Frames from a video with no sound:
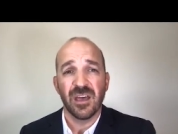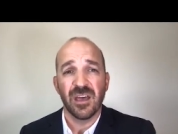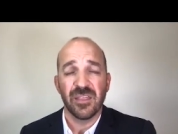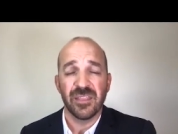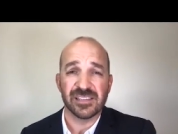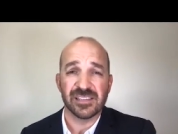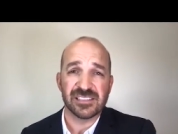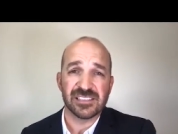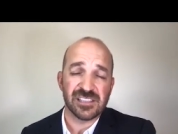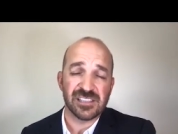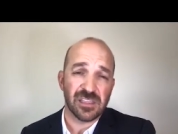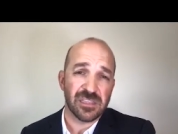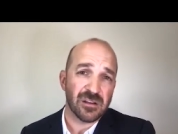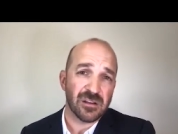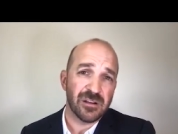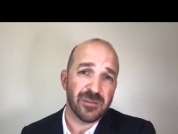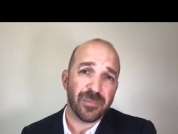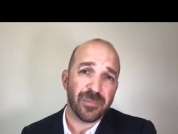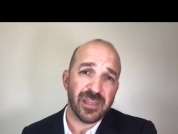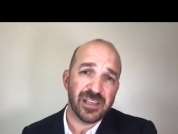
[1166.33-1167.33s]
This is the
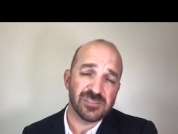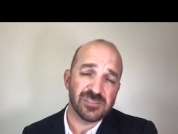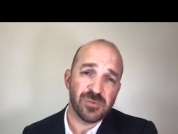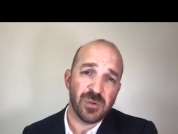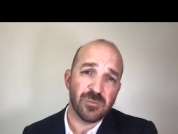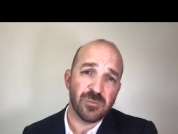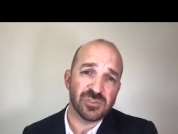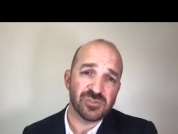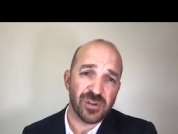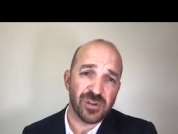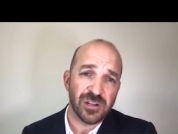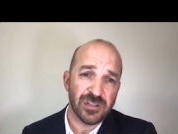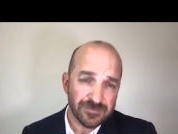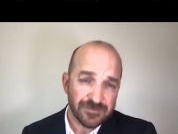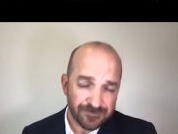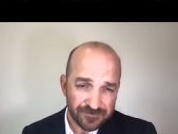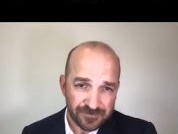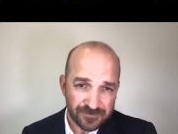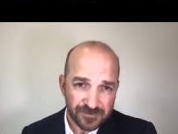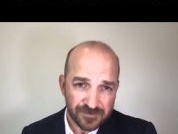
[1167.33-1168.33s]
third place we will drill.
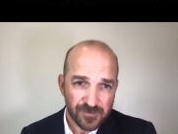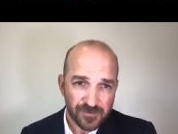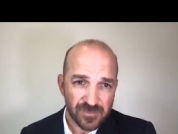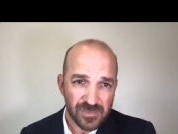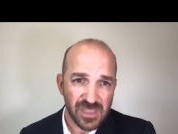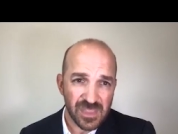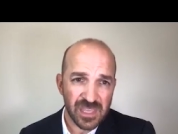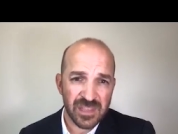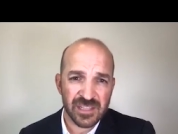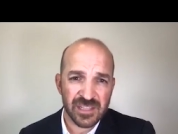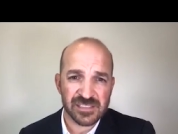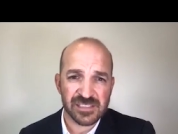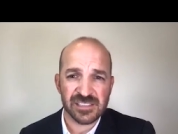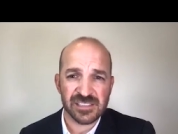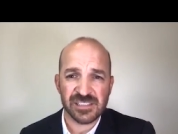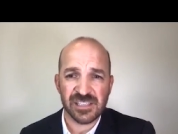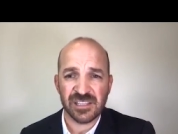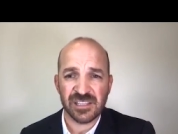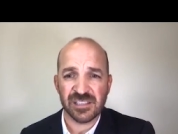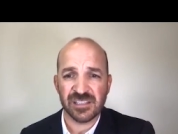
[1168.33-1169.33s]
This
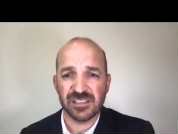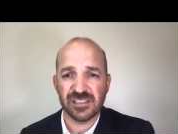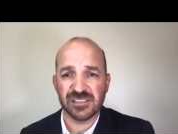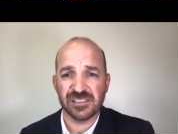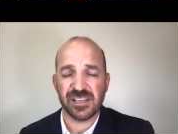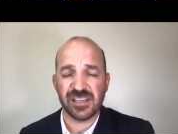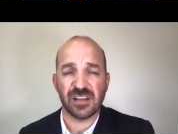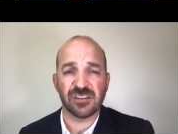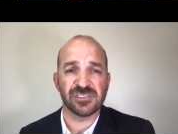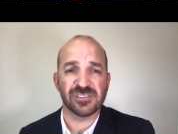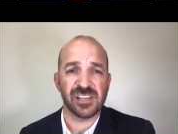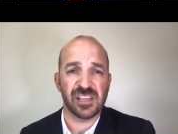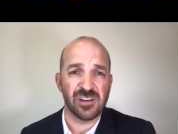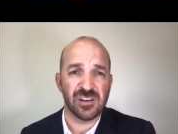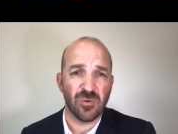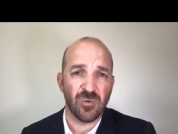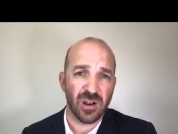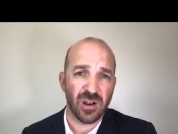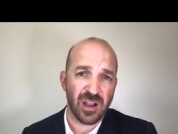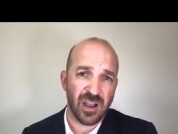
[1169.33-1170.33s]
is in the San Jose de
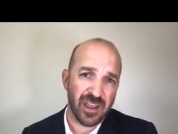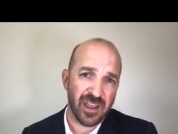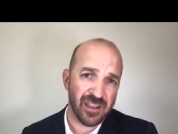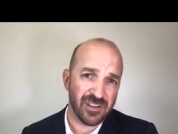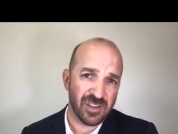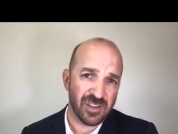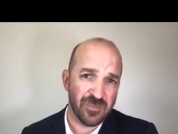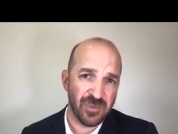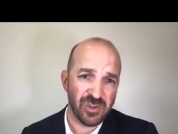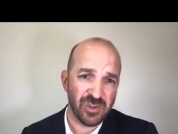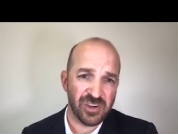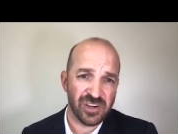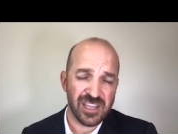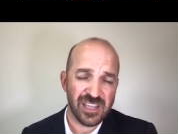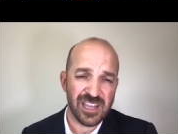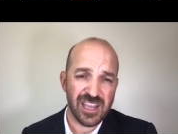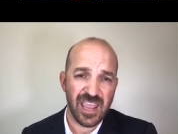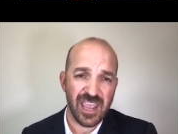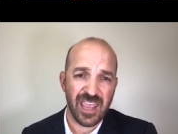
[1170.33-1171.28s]
Huacaya community,